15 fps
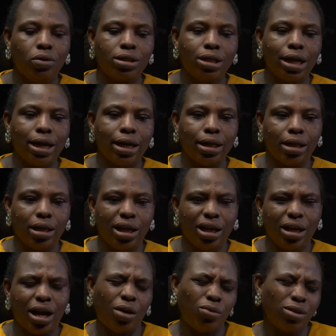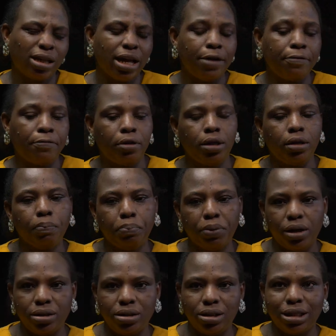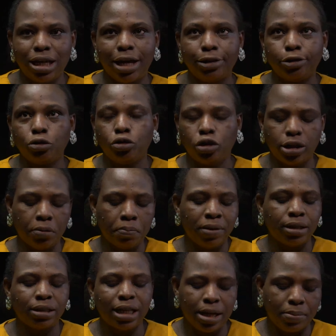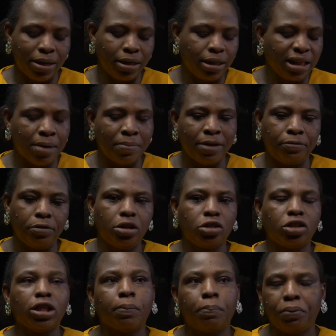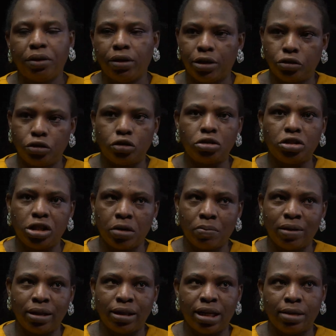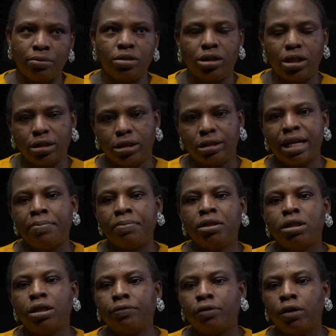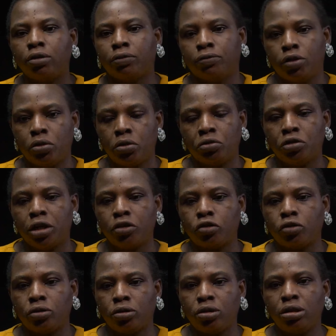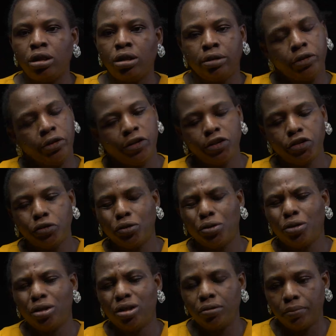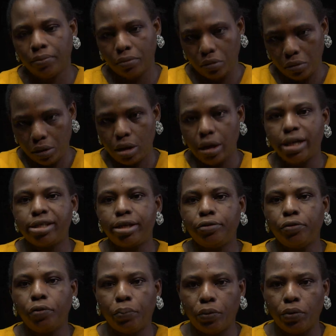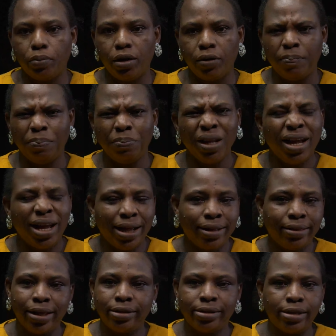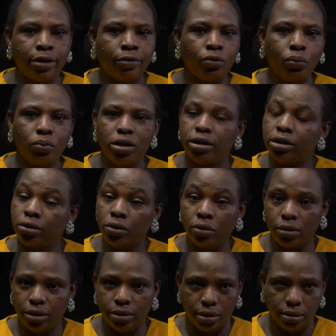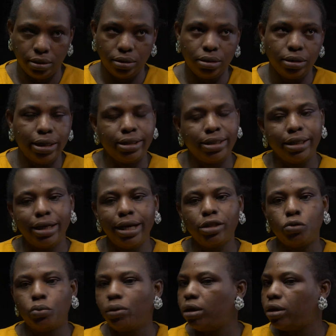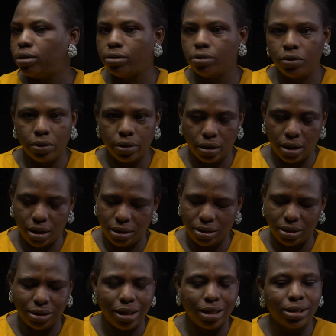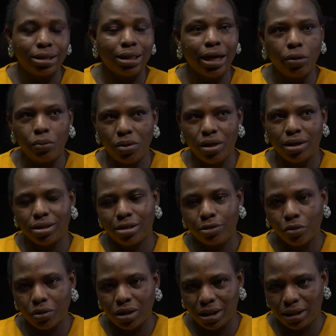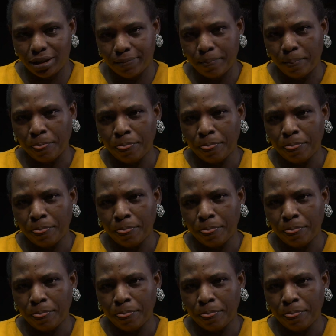was like, I will start feeling pains that I should check my time. Anytime I feel a sharp pain, I should just take my time, check the time interval of the contraction. Then I should call him. Okay, I said, no problem. At 37 weeks, nothing. 38 weeks, nothing. 39 weeks, nothing.